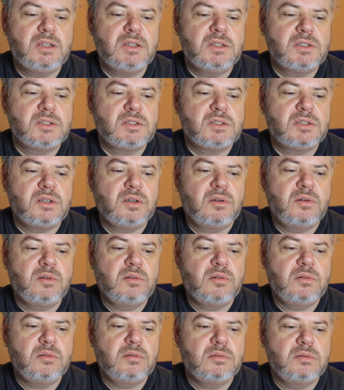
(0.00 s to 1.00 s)

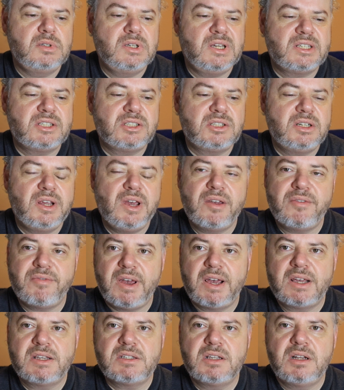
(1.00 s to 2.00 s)
So yesterday I
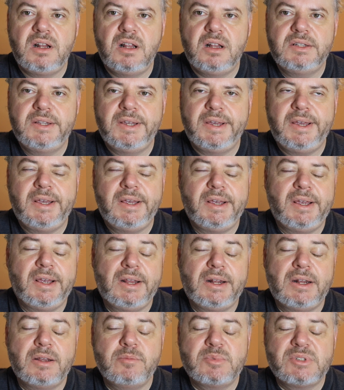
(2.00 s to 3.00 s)
fasted all day
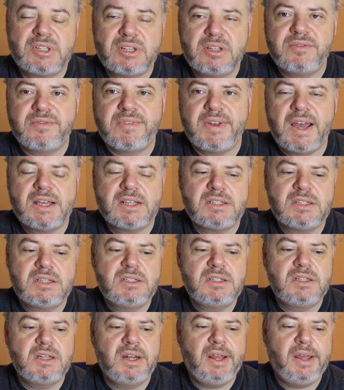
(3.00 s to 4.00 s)
and I'm still
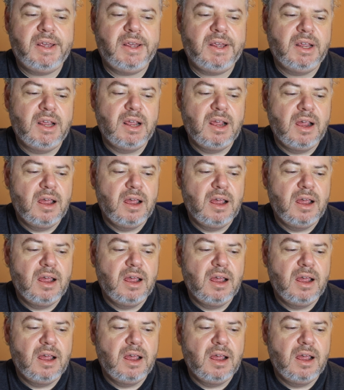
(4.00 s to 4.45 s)
fasted today.